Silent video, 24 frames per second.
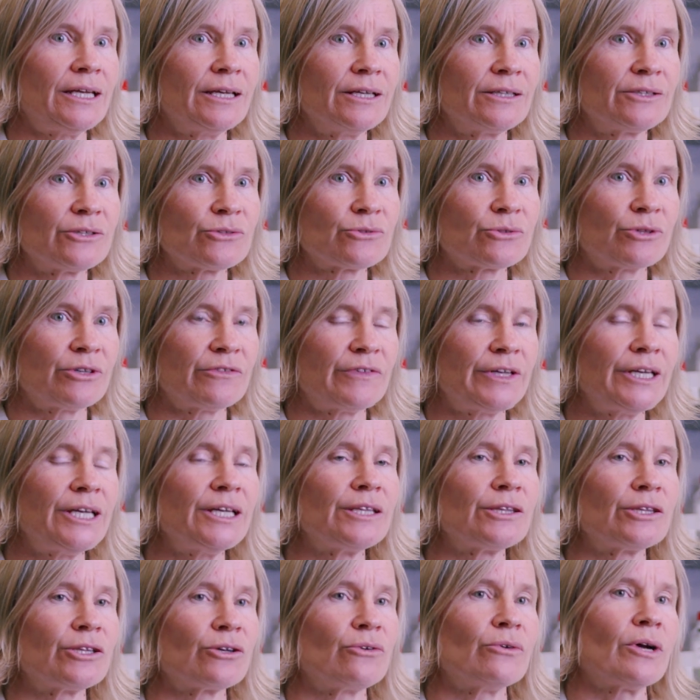to sort of
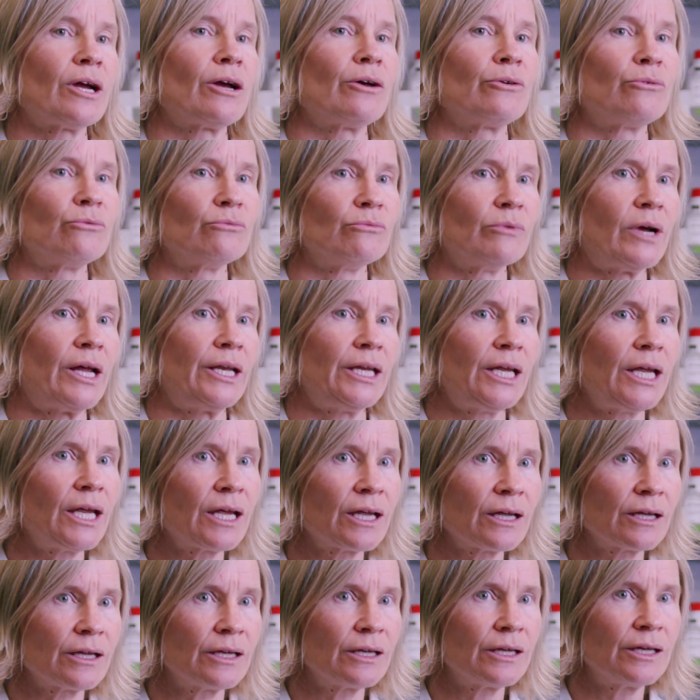hit the ground
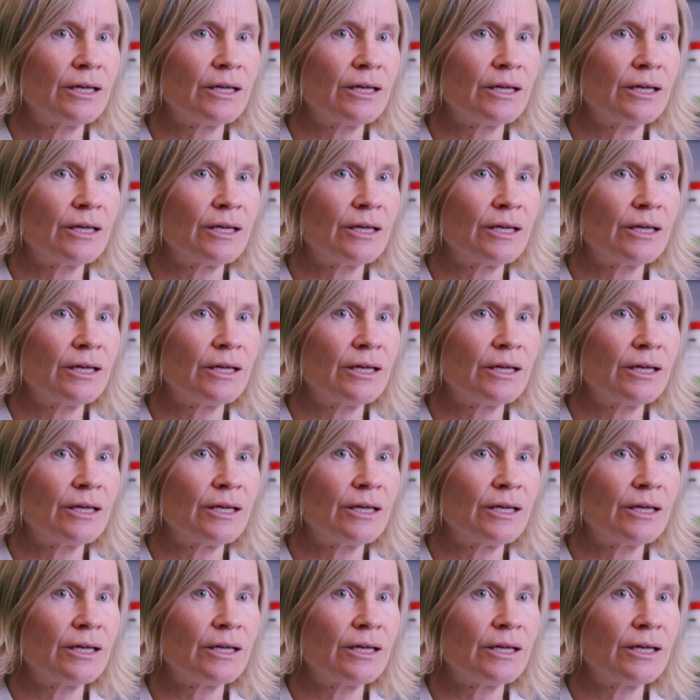running